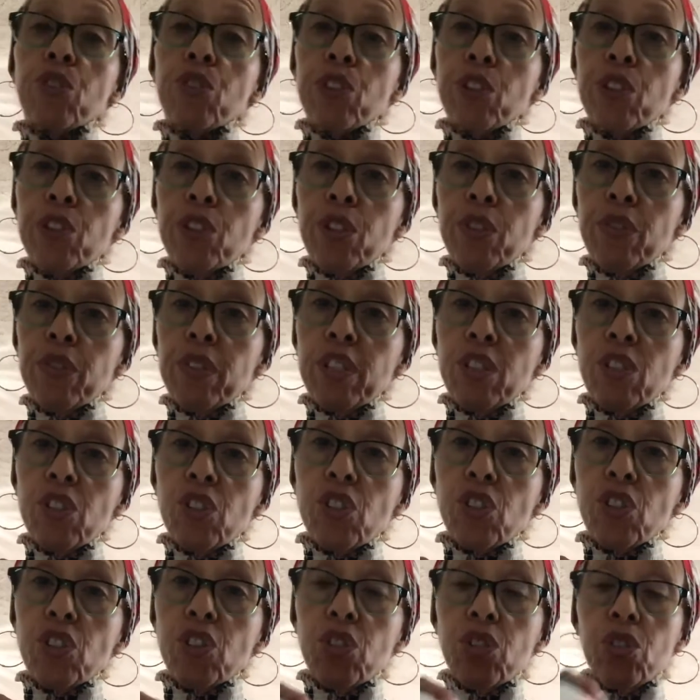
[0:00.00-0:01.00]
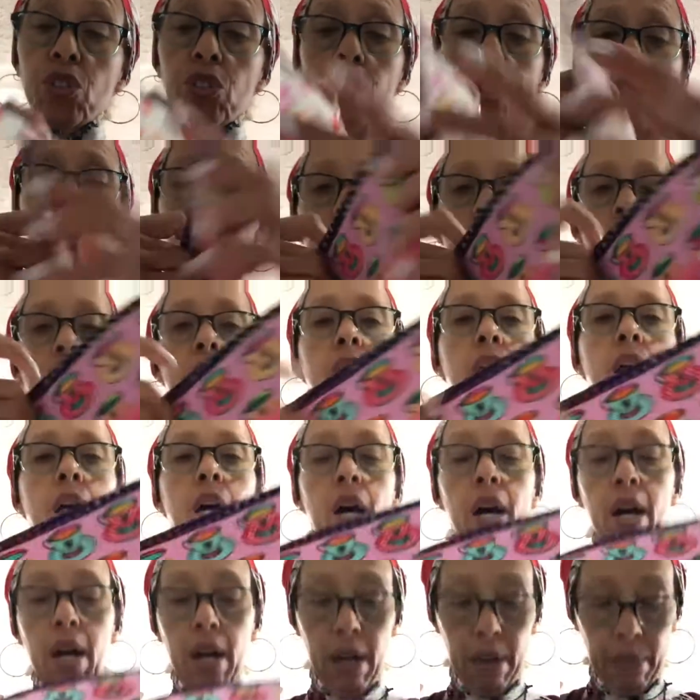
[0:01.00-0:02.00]
and Curiouser.
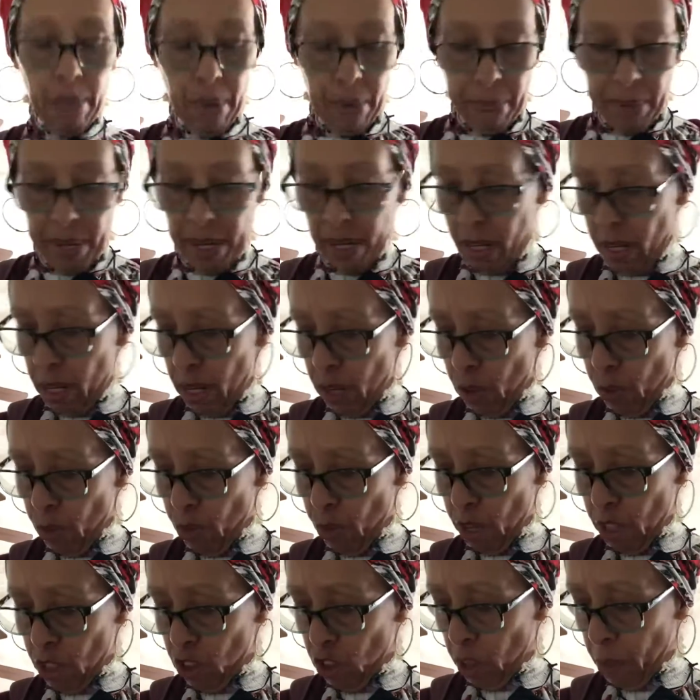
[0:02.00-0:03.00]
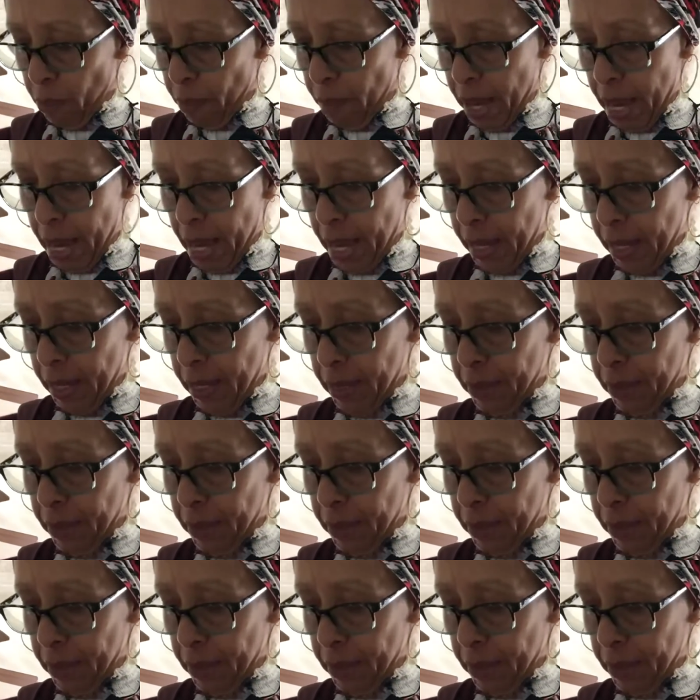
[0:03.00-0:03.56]
I made another project bag